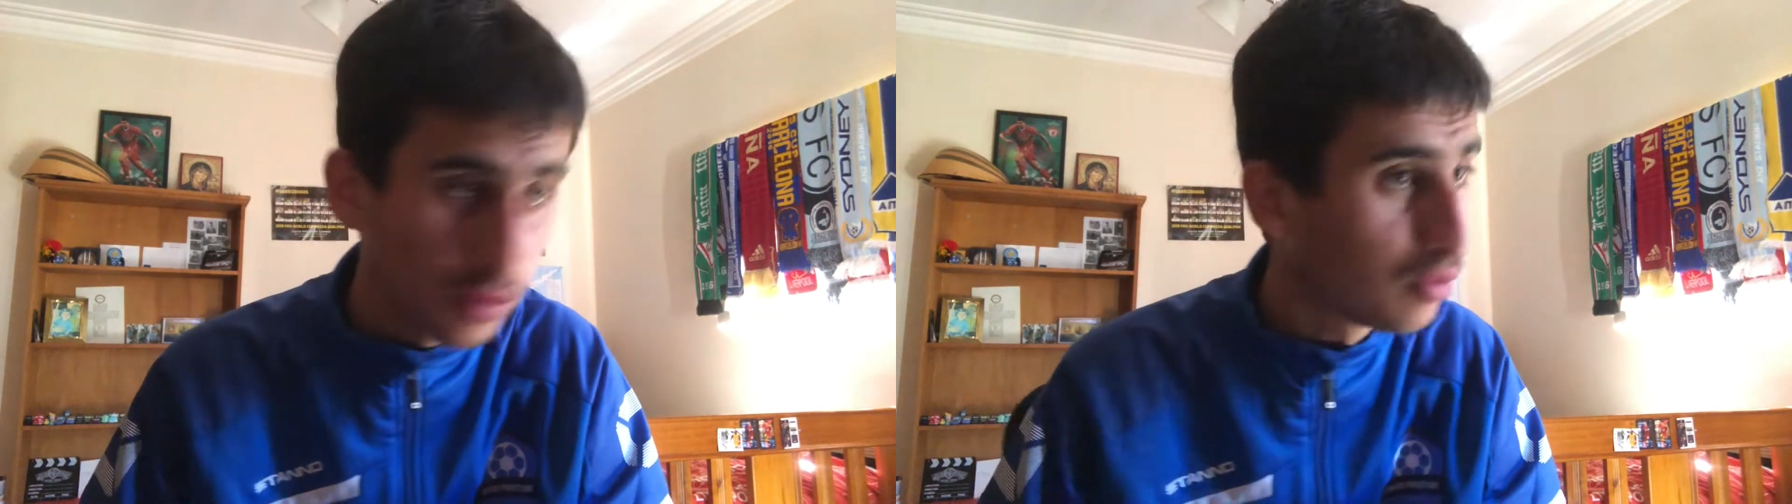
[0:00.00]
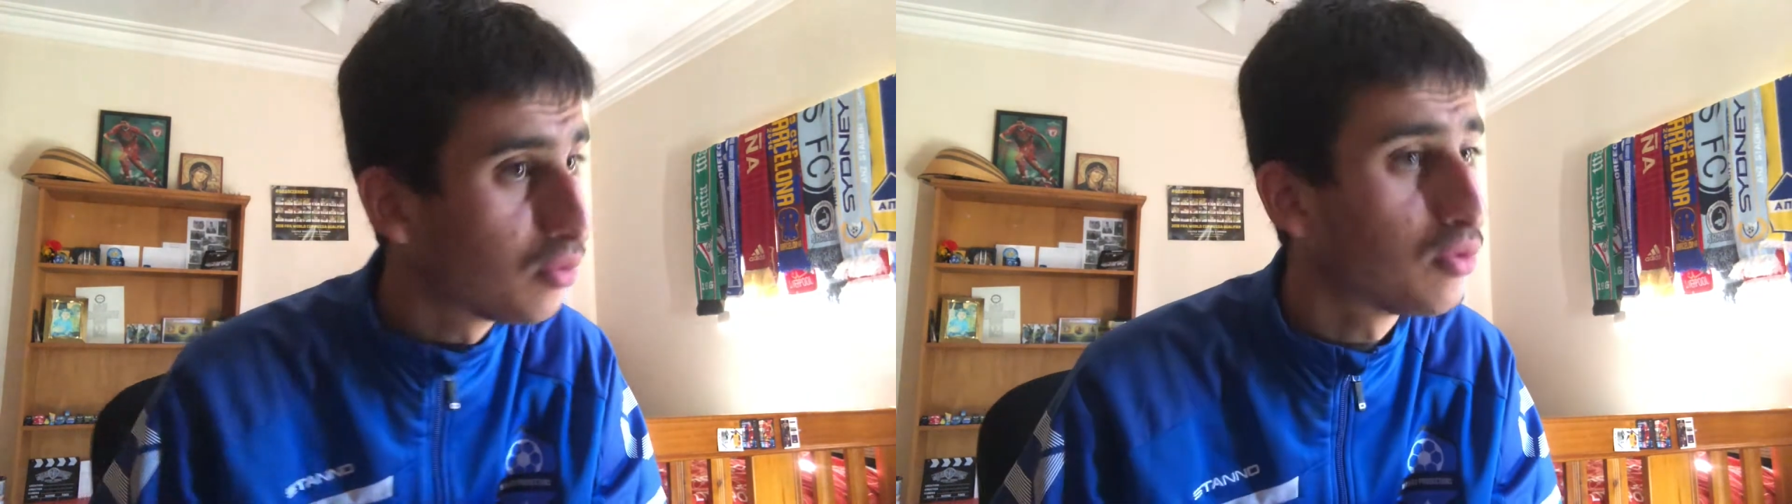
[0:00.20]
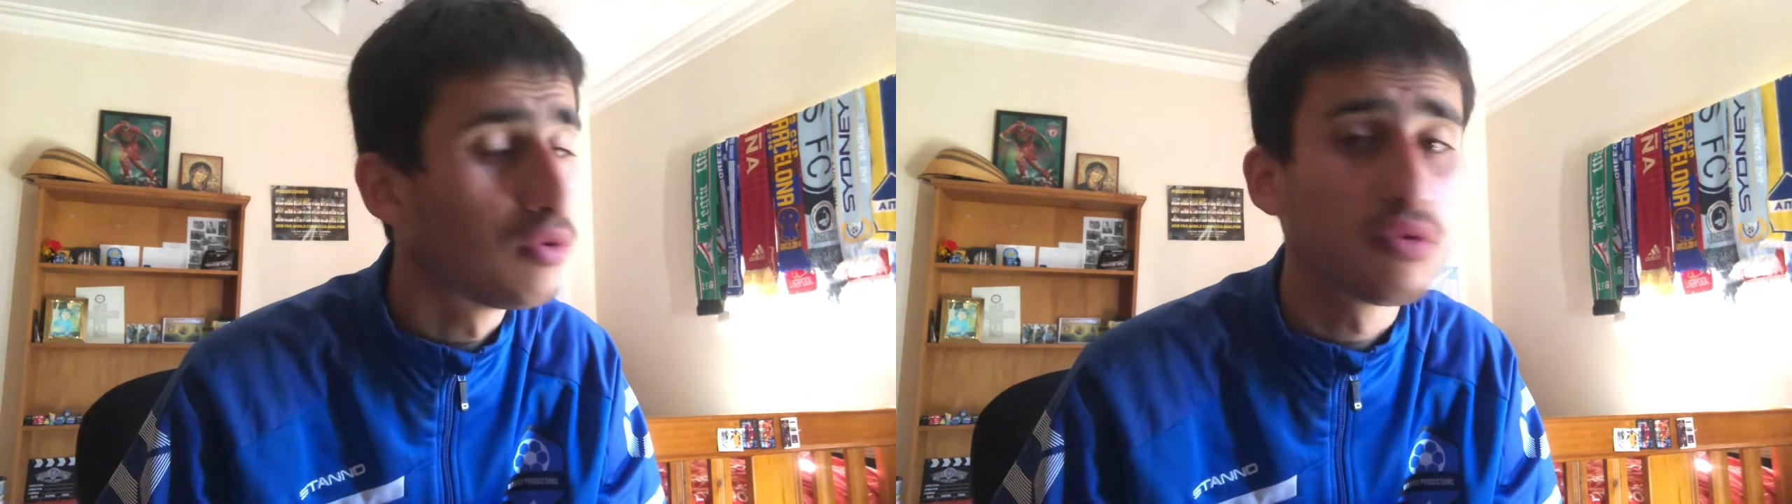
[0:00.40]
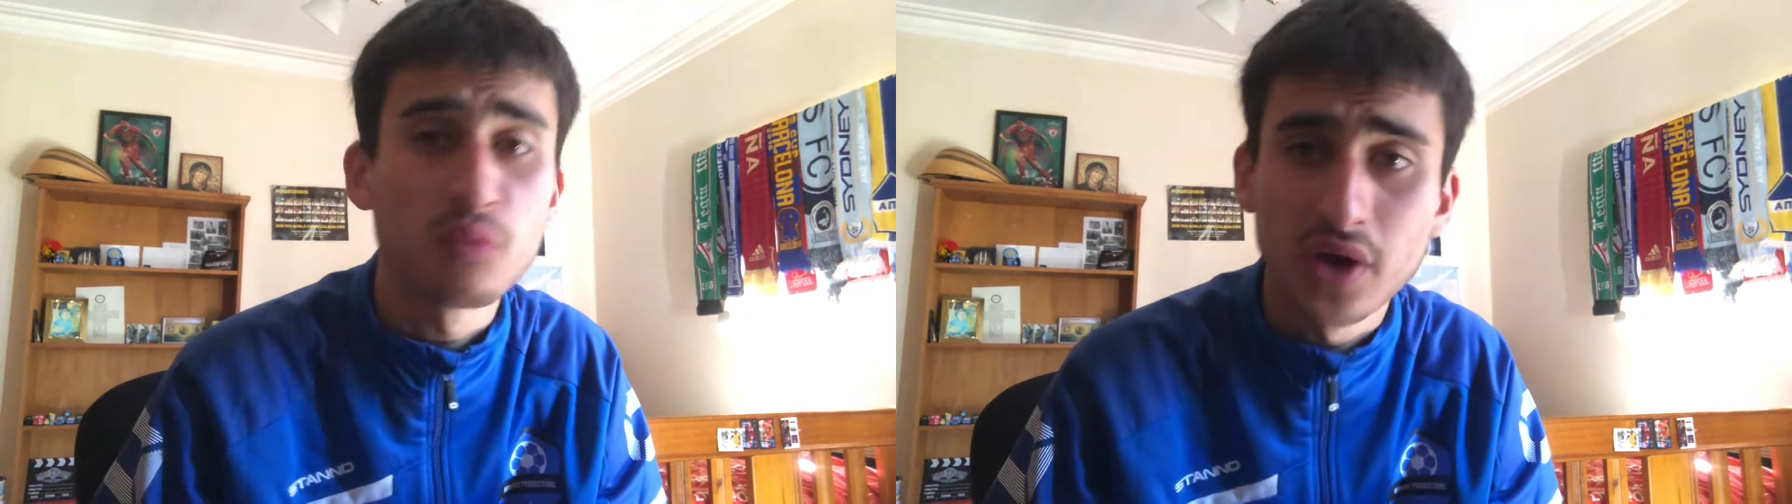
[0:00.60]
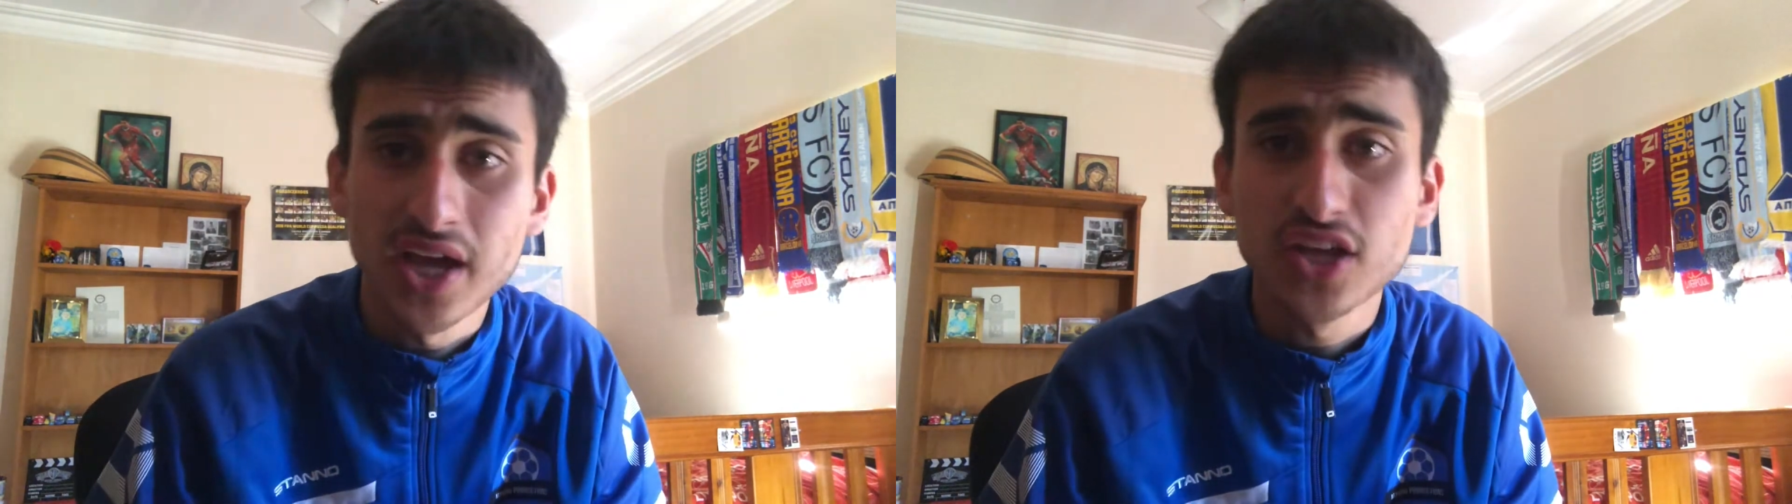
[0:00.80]
all the
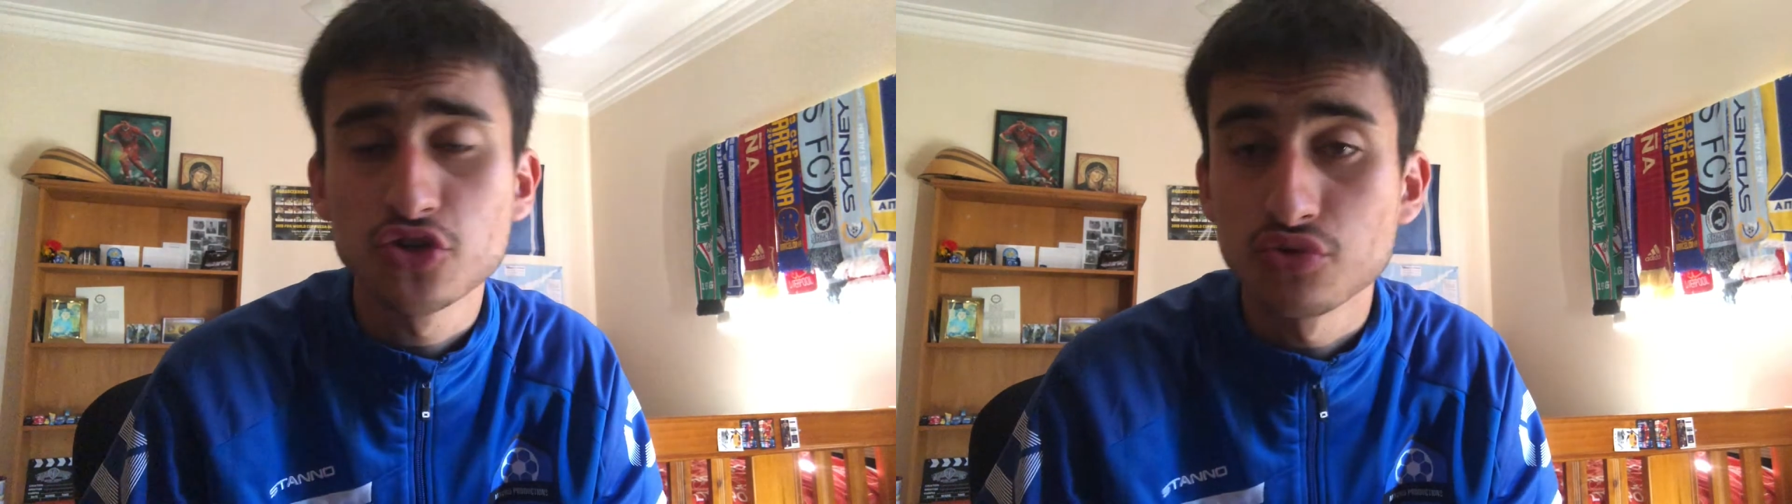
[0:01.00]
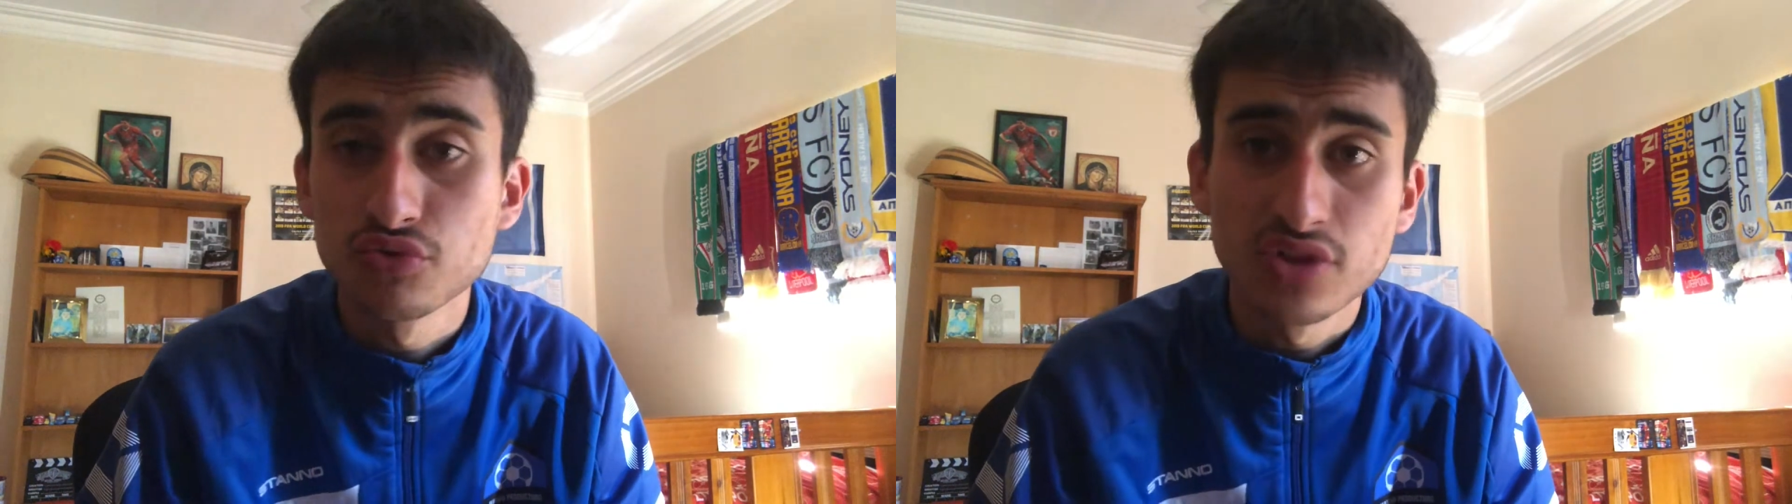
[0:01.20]
way to